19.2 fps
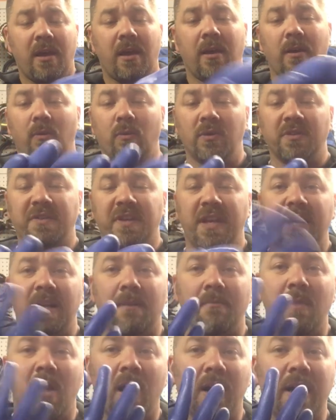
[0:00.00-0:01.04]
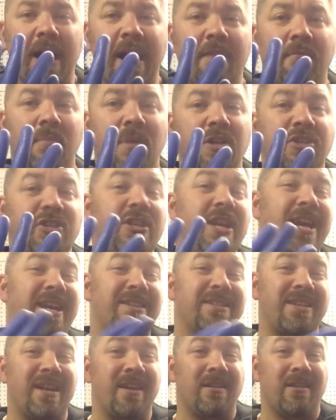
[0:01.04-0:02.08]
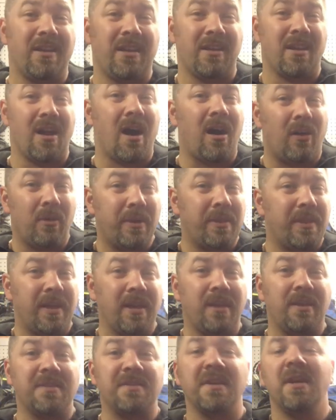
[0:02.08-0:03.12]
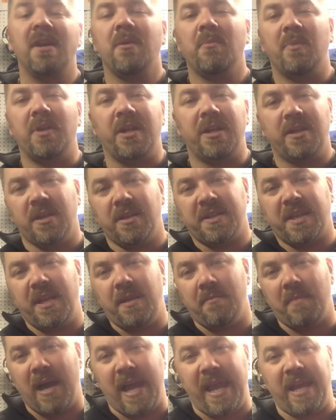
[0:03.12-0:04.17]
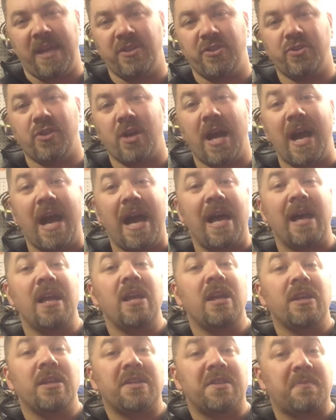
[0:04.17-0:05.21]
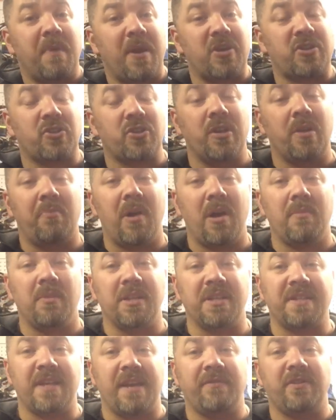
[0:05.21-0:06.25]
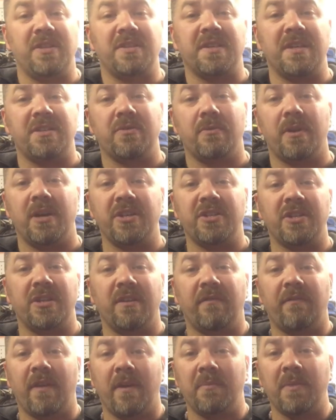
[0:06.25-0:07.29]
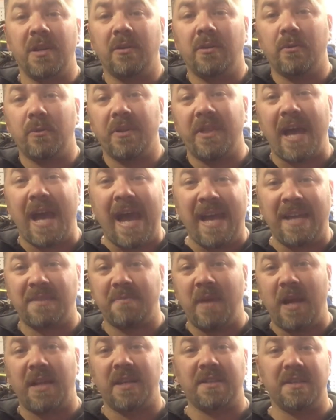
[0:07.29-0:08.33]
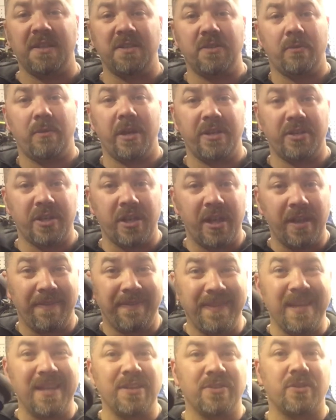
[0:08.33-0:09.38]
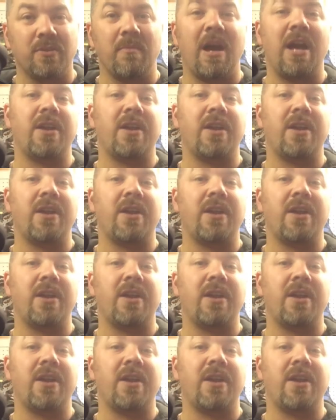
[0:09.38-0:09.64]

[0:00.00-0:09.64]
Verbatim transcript: Once again, I'm not going to have much dexterity at all with this, but it does keep my hands dry, especially in a public safety situation. And if I'm dealing with a hazmatic situation, these are